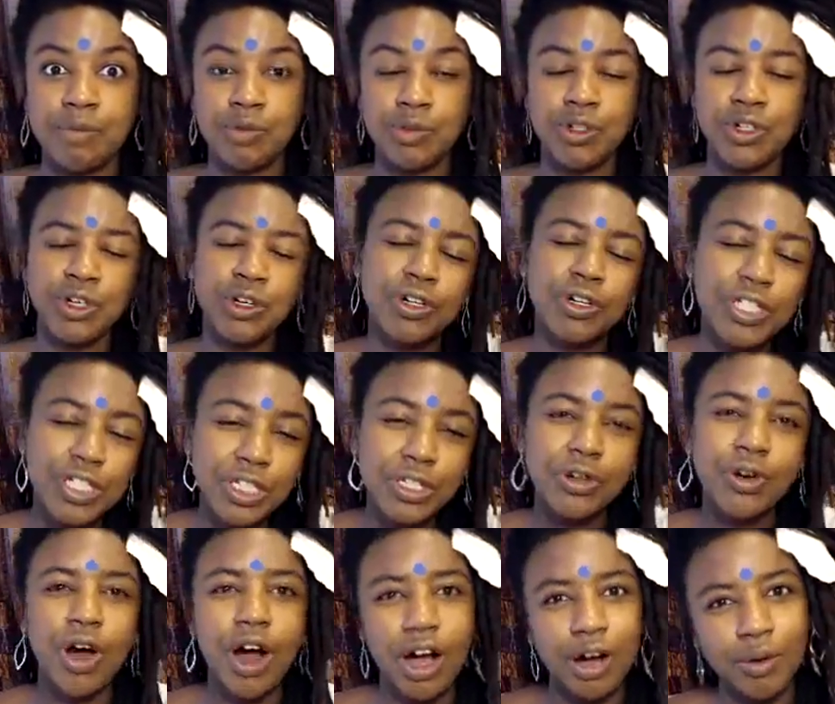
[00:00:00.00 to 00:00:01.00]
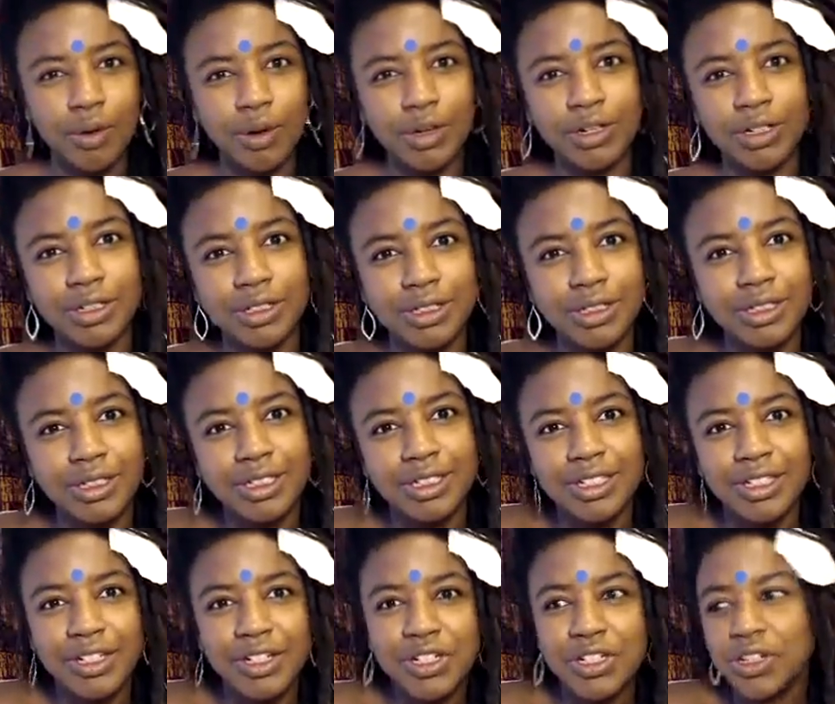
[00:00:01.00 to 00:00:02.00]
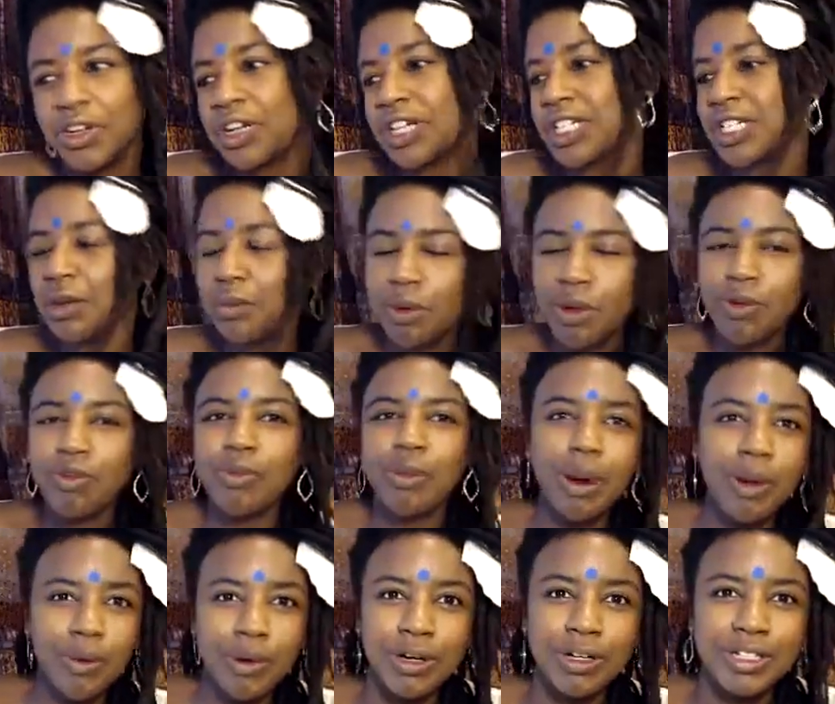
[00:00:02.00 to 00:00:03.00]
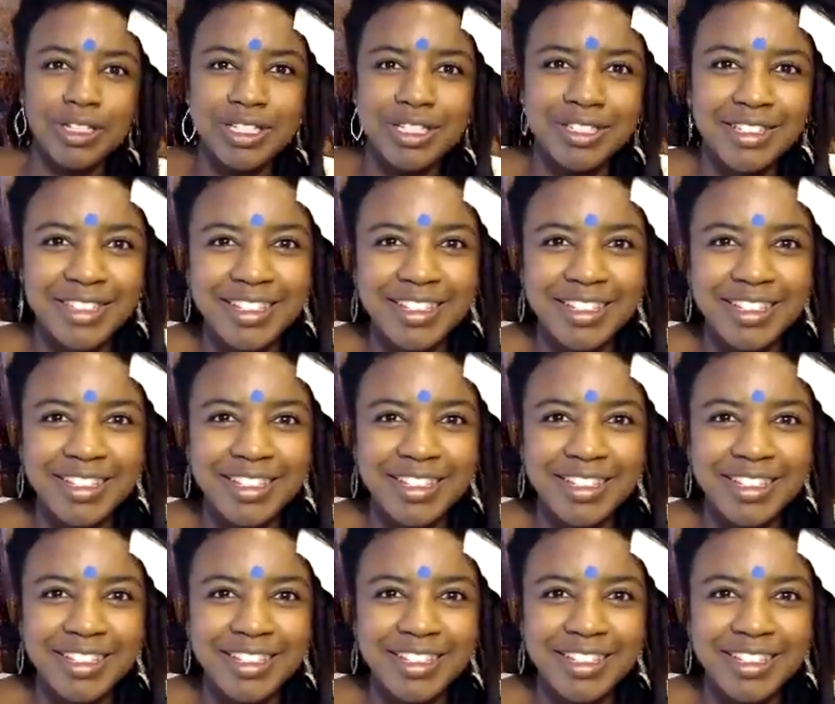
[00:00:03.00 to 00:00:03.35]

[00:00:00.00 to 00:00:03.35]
Sure, it's a little awkward. Sure, I stumble over my words.